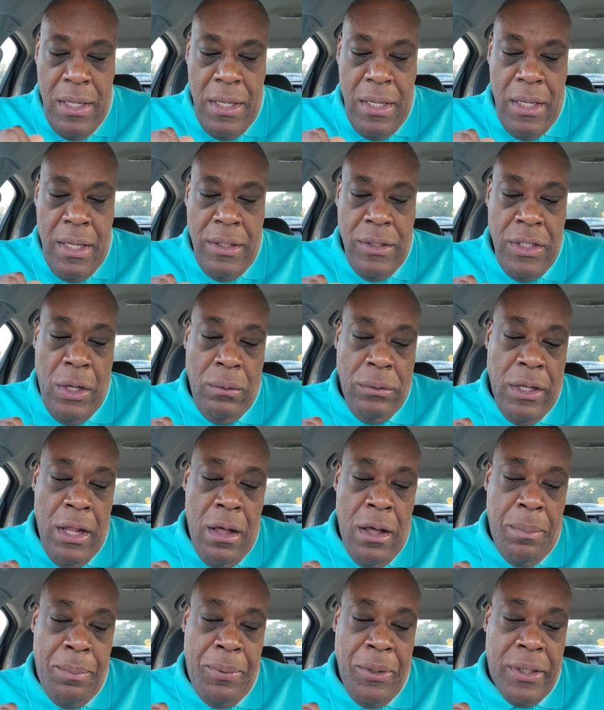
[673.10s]
No
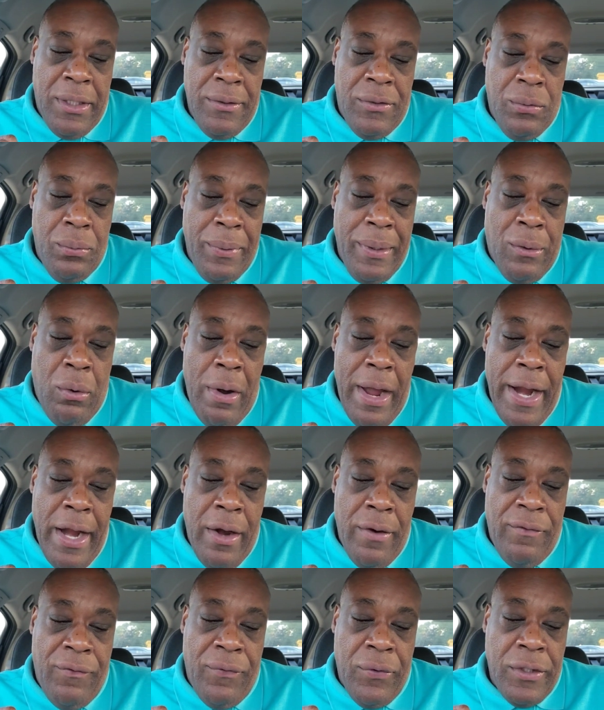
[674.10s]
law book is
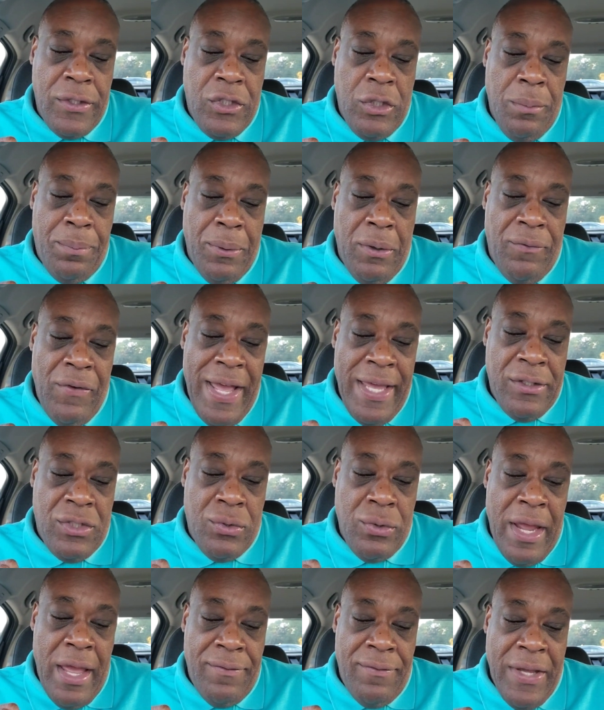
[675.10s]
required for supervised
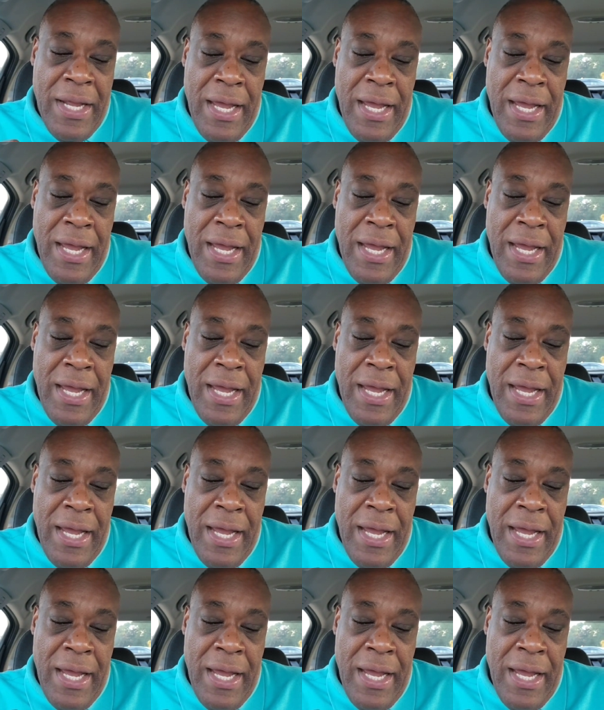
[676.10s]
driving.